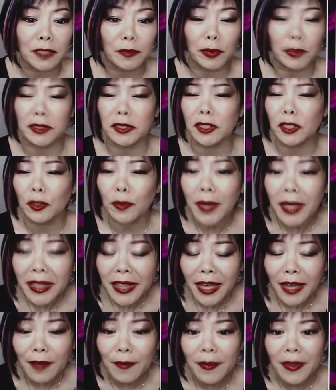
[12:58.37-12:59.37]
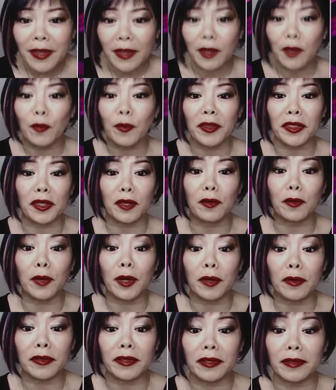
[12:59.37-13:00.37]
pursuing them with a
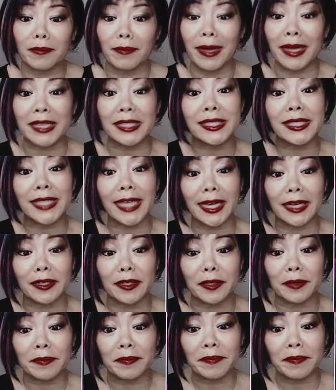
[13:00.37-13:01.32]
growth mindset.